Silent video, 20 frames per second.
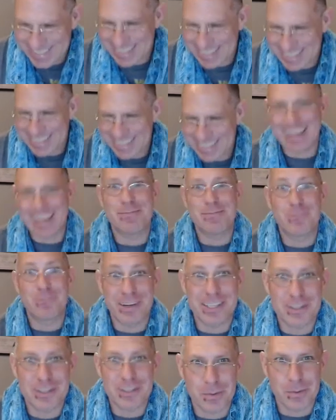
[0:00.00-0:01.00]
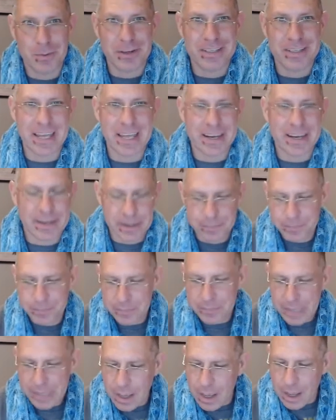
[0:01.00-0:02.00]
I'm really super excited.
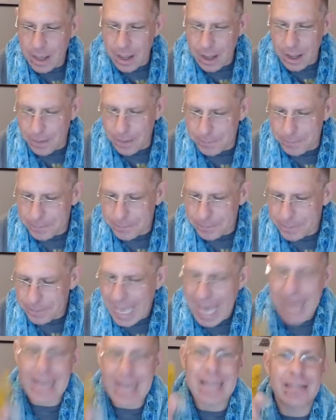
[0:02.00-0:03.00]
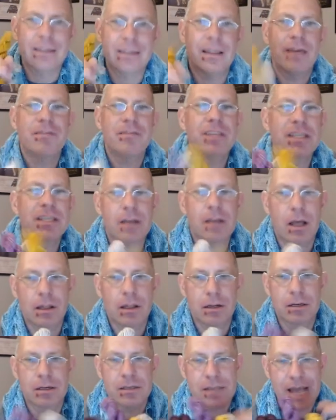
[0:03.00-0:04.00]
Um, and I love these
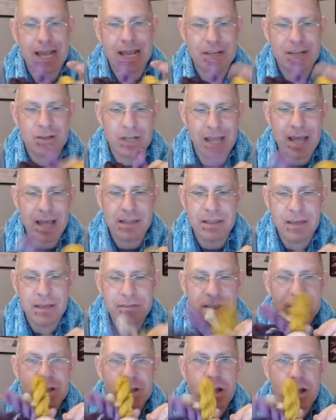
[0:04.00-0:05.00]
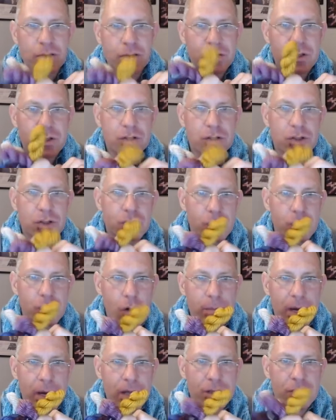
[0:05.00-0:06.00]
colors. Actually, I love these colors so
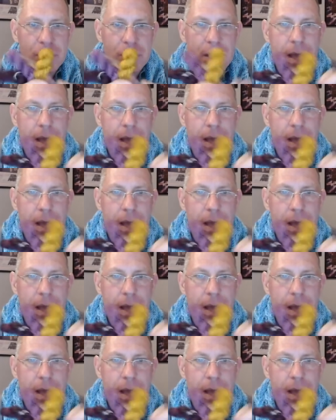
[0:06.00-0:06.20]
much.